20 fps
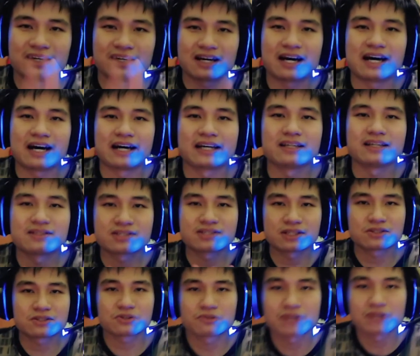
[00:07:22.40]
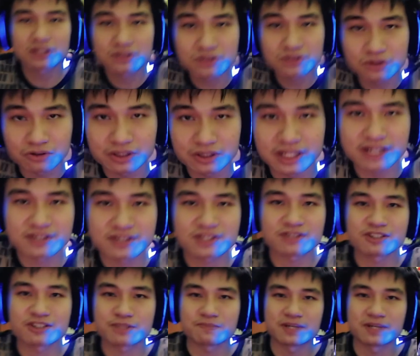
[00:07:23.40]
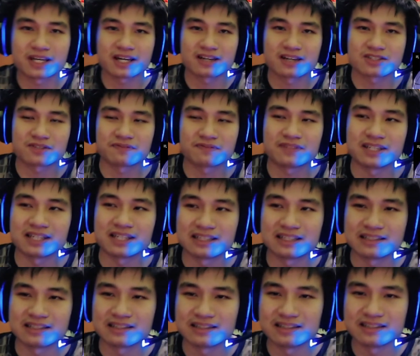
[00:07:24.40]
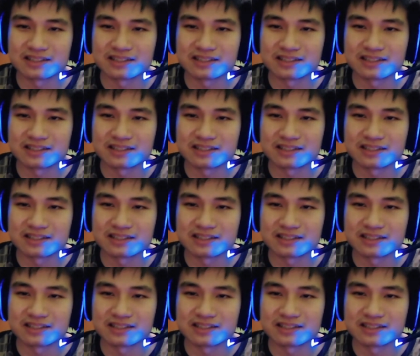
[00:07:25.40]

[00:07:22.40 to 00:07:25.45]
I decided to react to your Dare series because of the